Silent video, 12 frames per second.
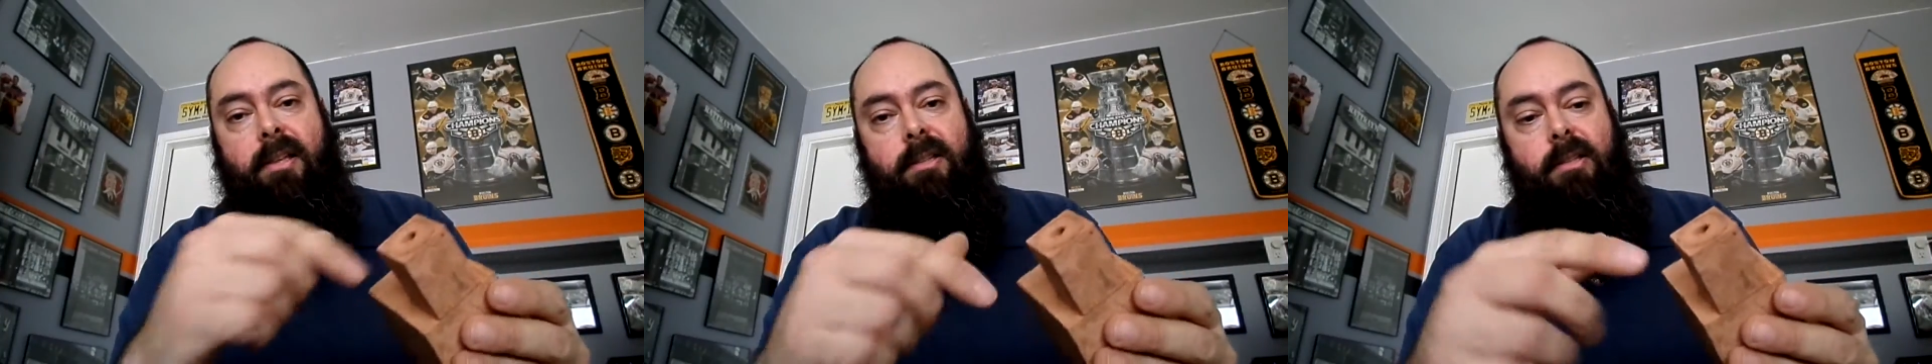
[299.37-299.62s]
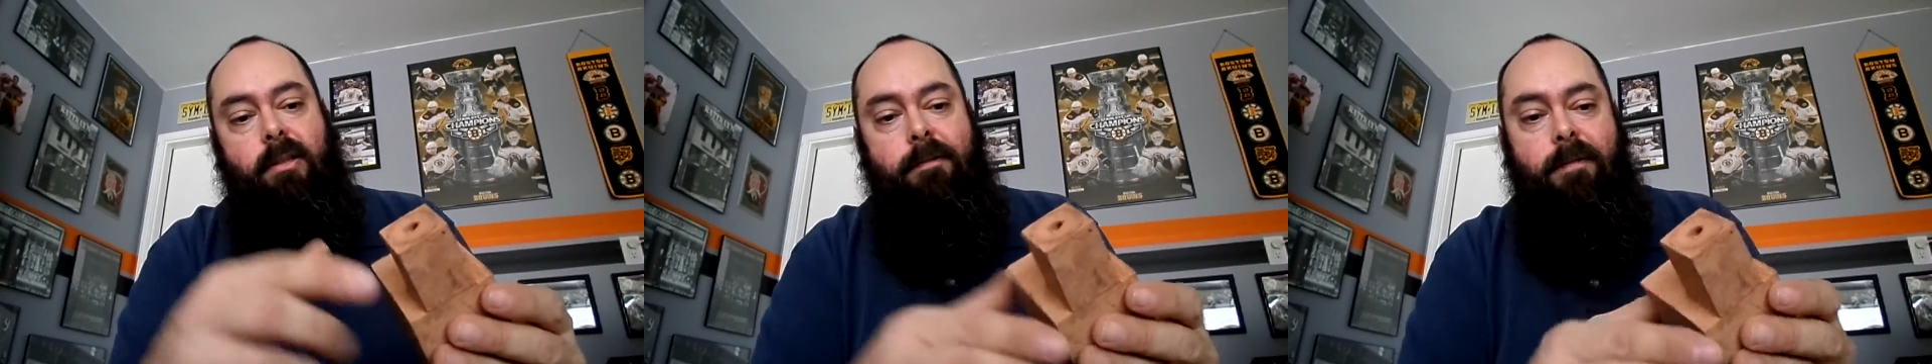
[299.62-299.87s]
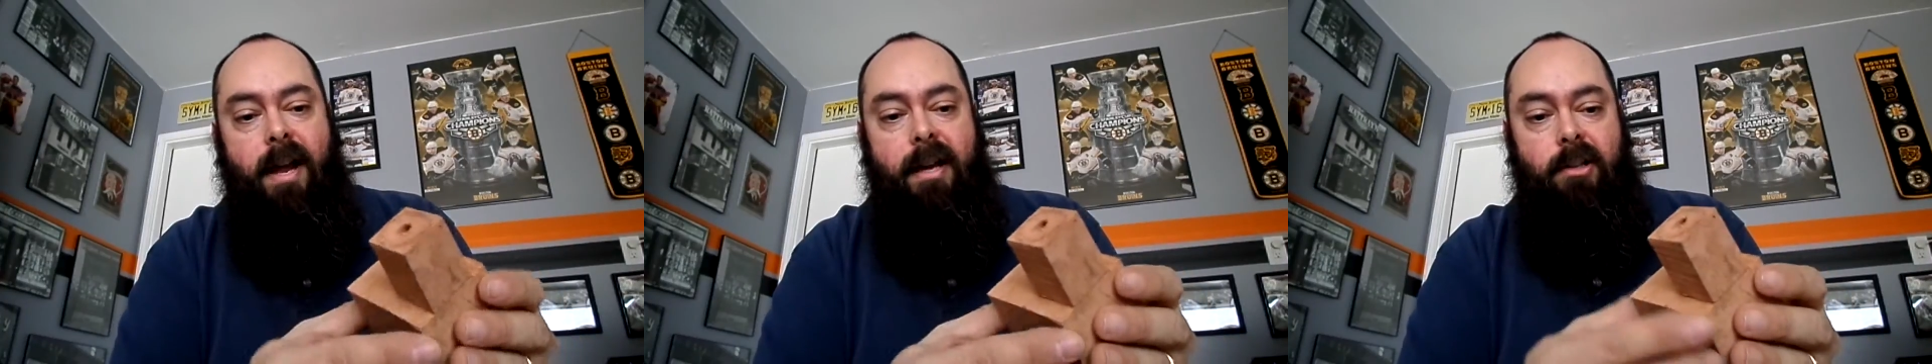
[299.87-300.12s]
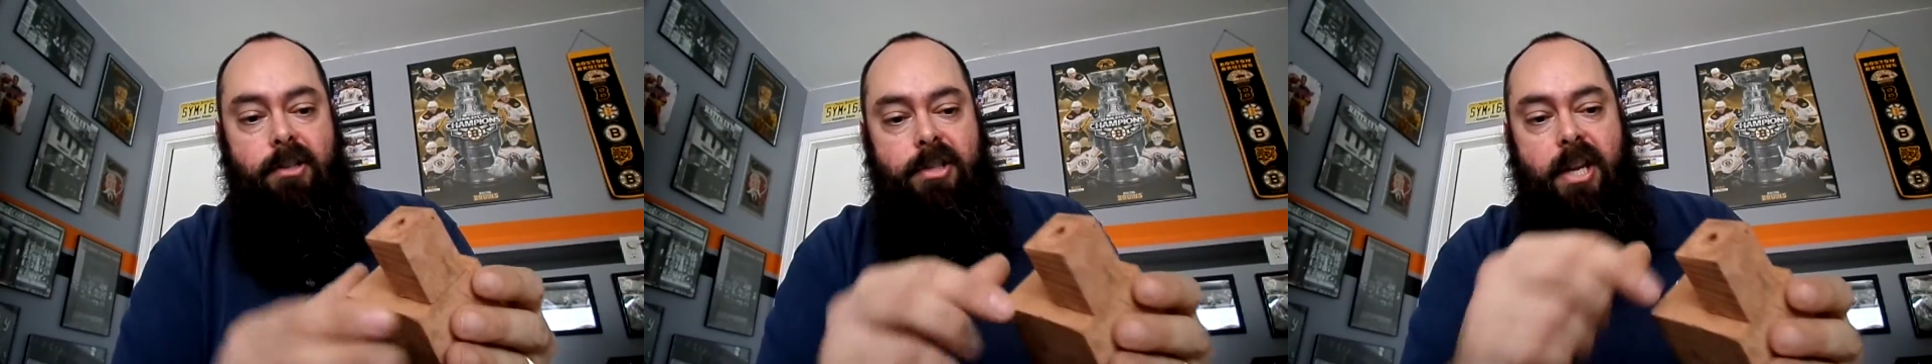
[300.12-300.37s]
it to the
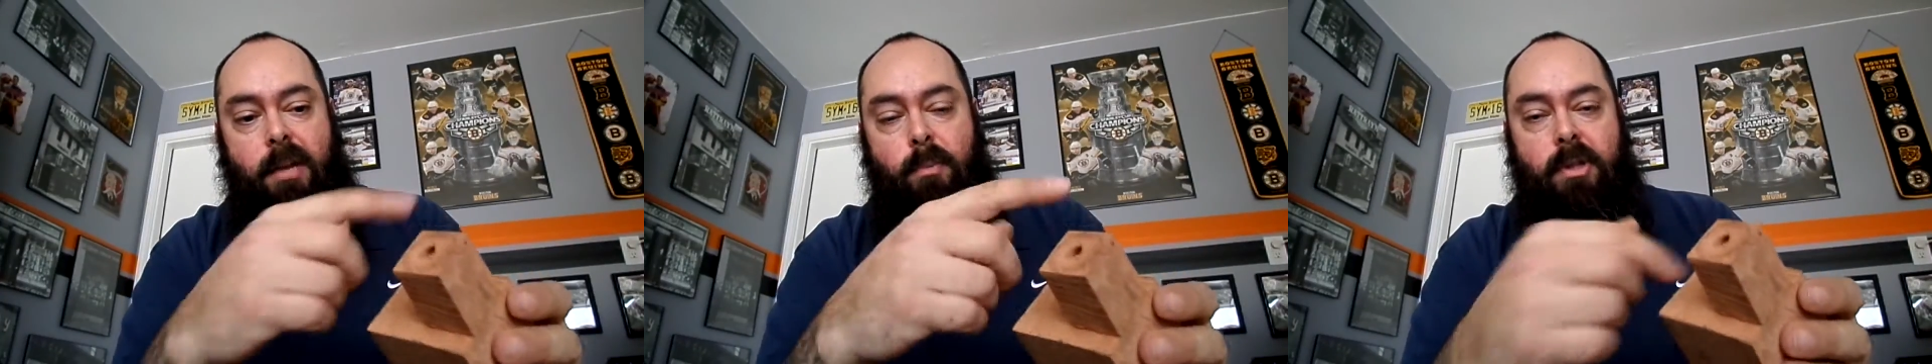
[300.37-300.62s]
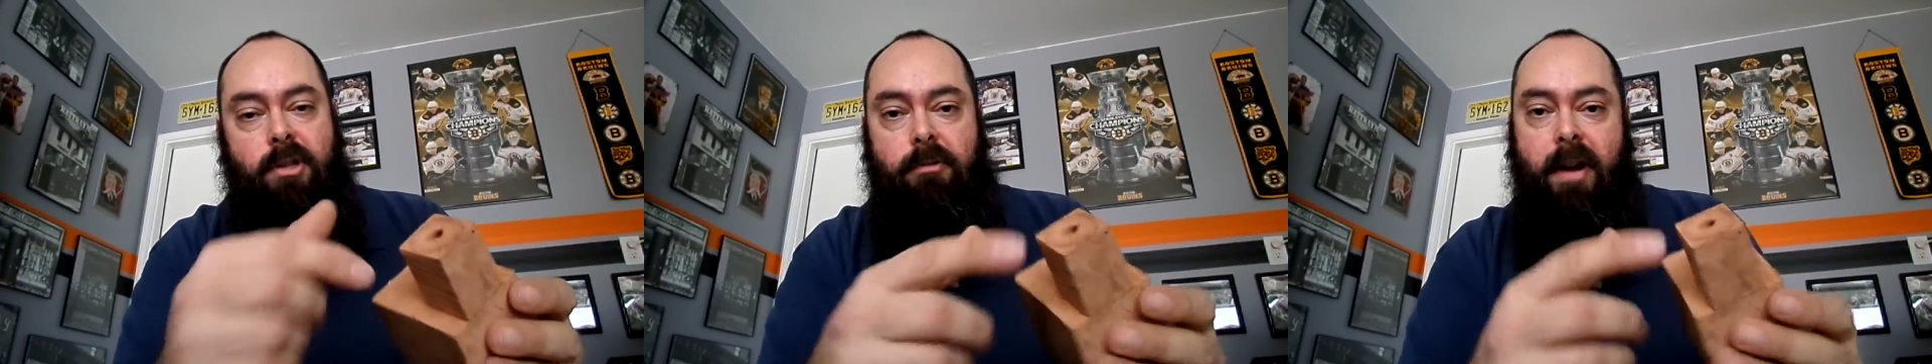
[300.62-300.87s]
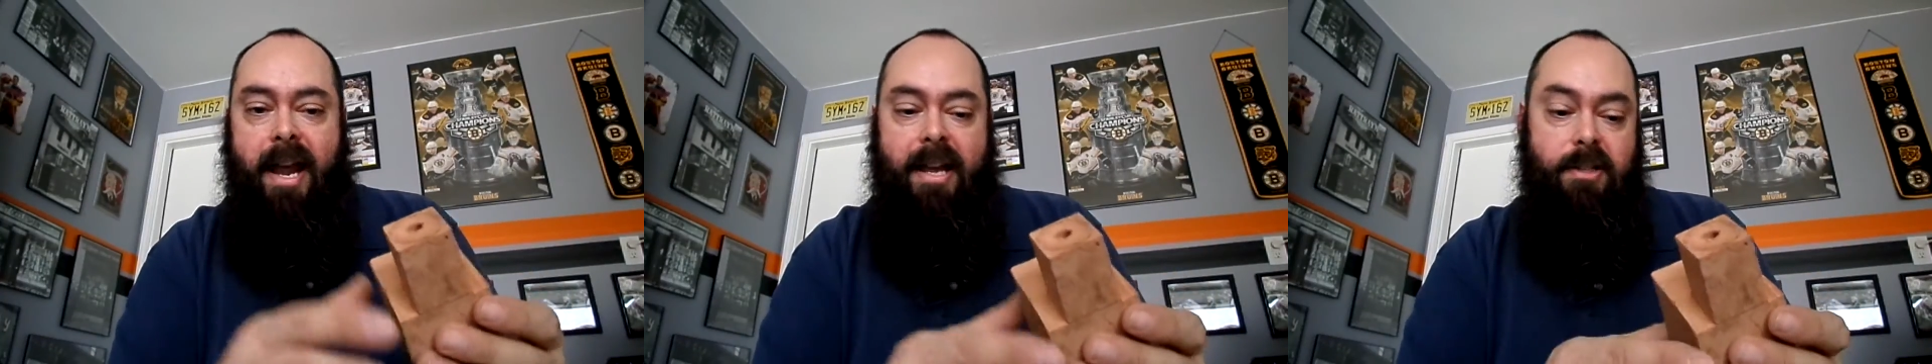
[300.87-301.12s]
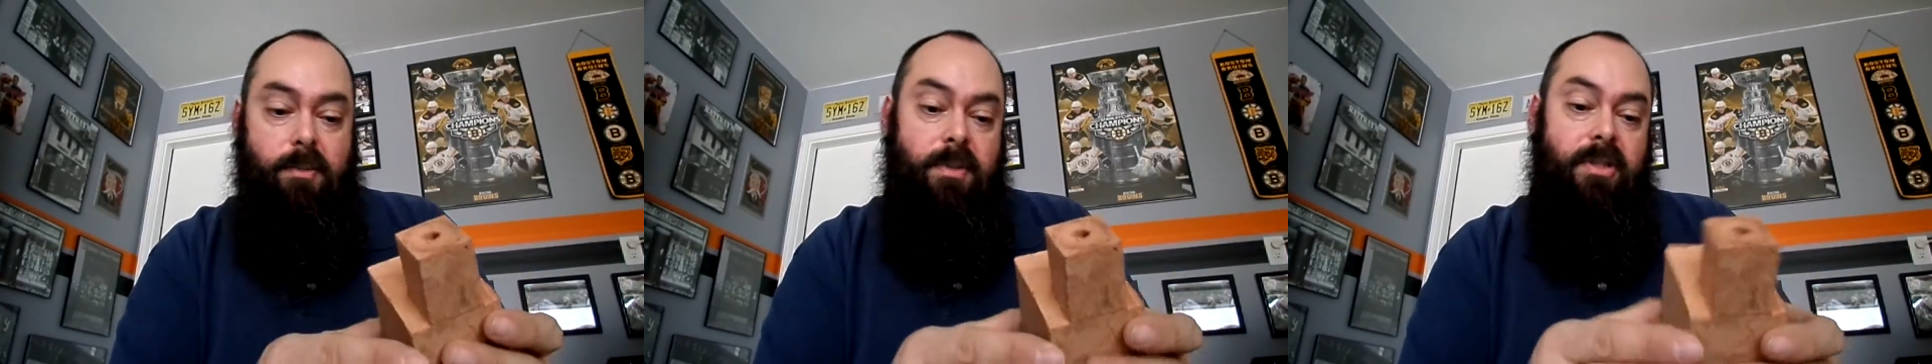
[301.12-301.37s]
final shape with the
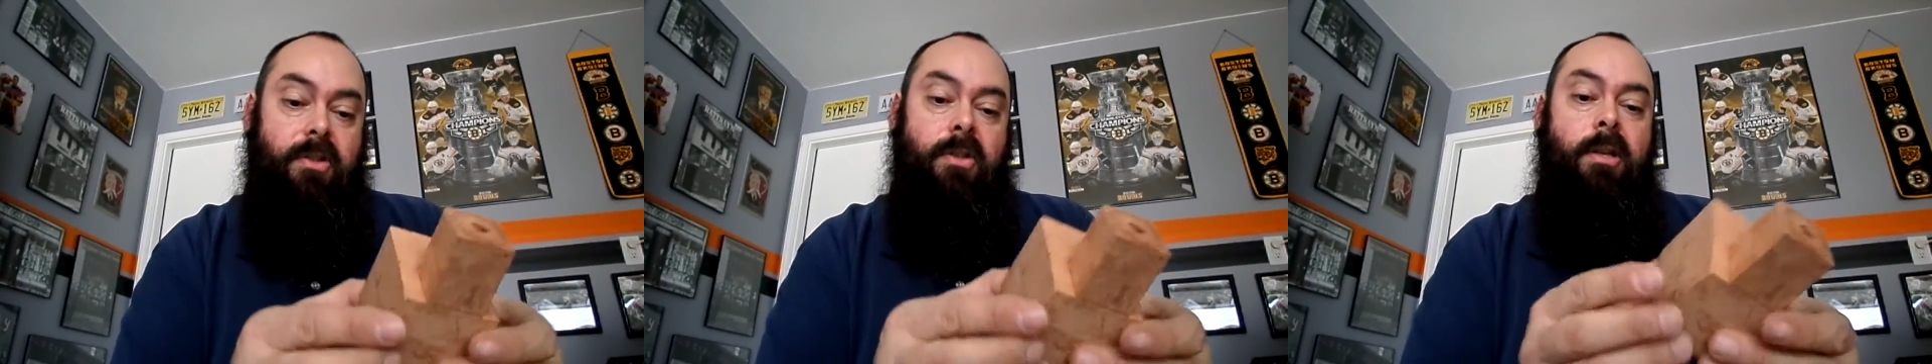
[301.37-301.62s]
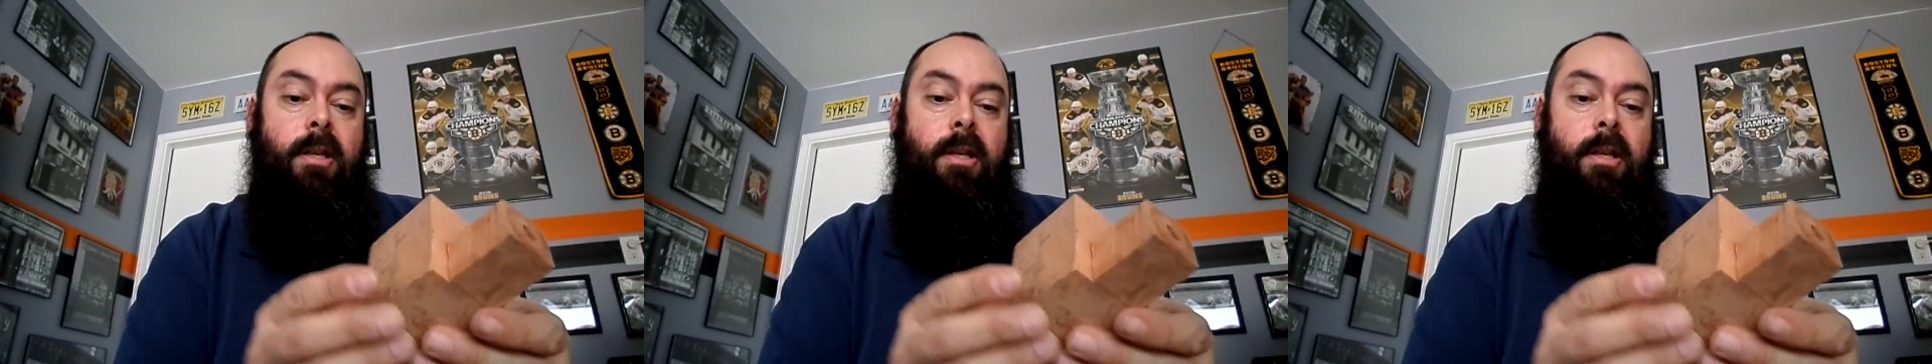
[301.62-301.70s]
rasps.